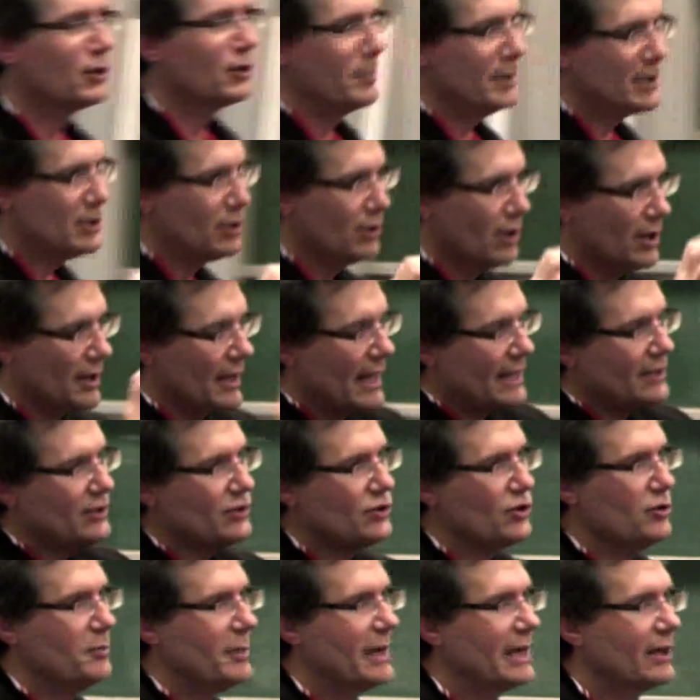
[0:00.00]
took a little bit too long
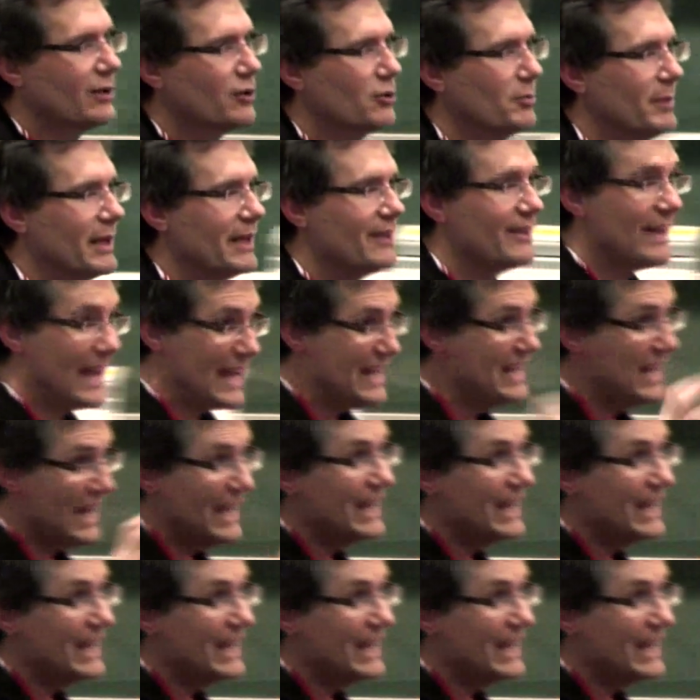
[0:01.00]
and I had to zoom in a little bit.